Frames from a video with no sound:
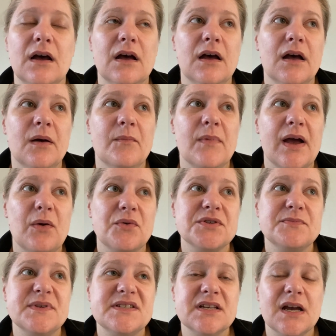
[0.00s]
I
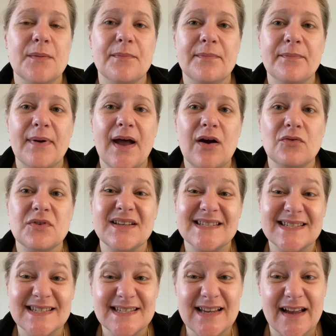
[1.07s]
was missing about a
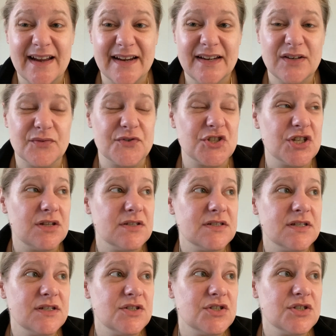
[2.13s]
side of shell
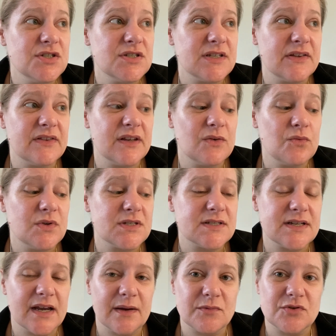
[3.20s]
stitches, and then it was
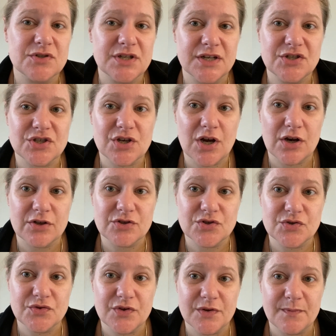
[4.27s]
time to change color
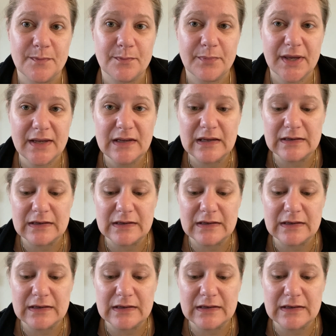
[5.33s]
to the pink.